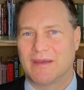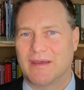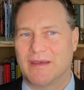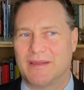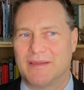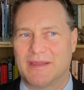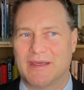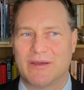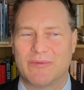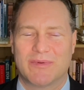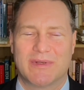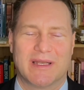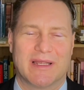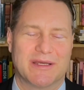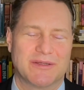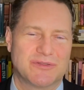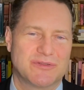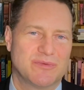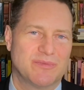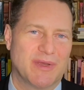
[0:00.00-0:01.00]
And they would
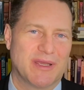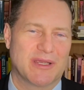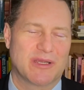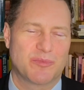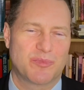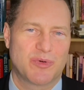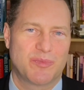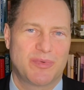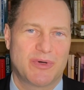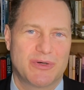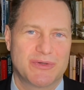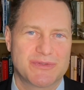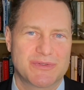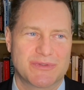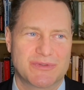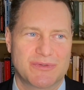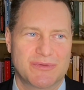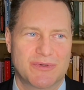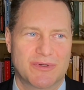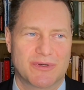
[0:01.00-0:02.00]
like to make a proposal
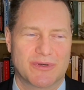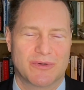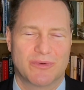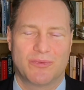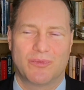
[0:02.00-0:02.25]
to her.